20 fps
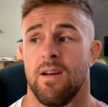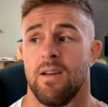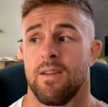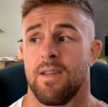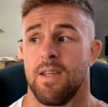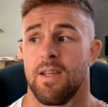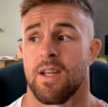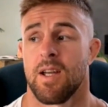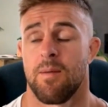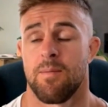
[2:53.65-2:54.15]

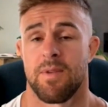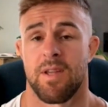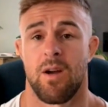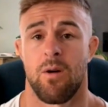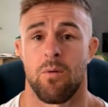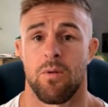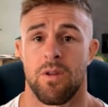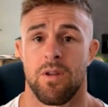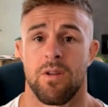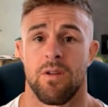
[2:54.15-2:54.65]
He comes
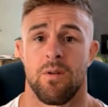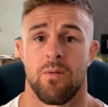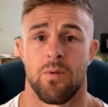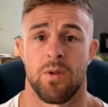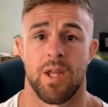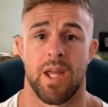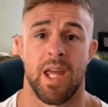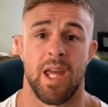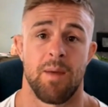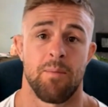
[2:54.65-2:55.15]
out with
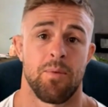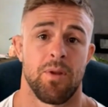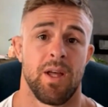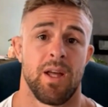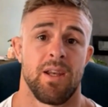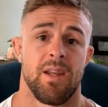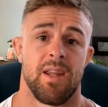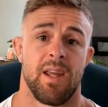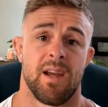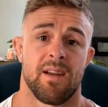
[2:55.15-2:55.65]
a game
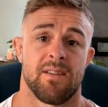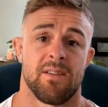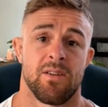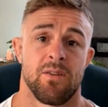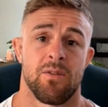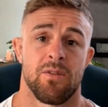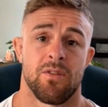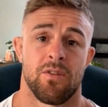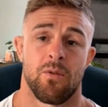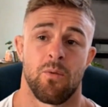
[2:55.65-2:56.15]
plan, he
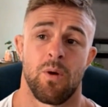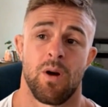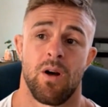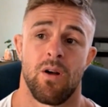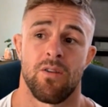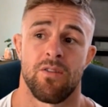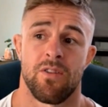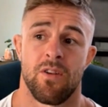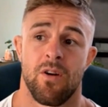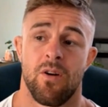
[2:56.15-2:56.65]
executes it
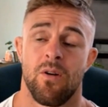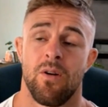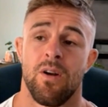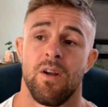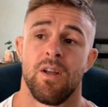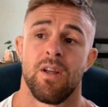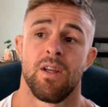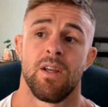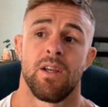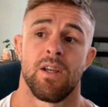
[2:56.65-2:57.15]
well. So,
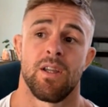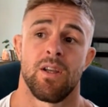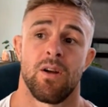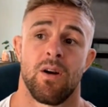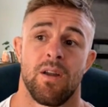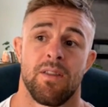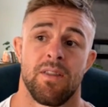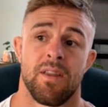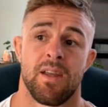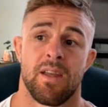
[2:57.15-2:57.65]

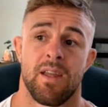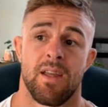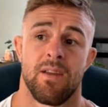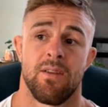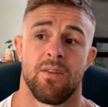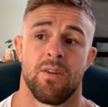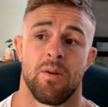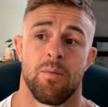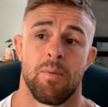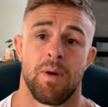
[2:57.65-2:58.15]
I think
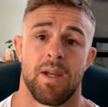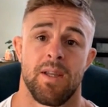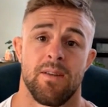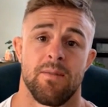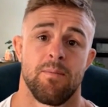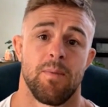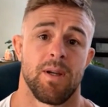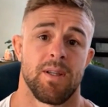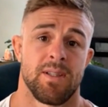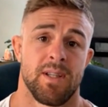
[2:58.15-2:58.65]
Ilia
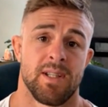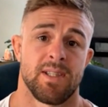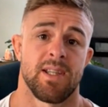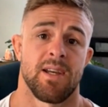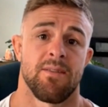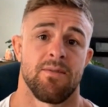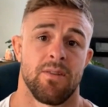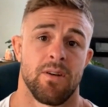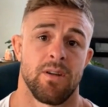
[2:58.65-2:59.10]
might take that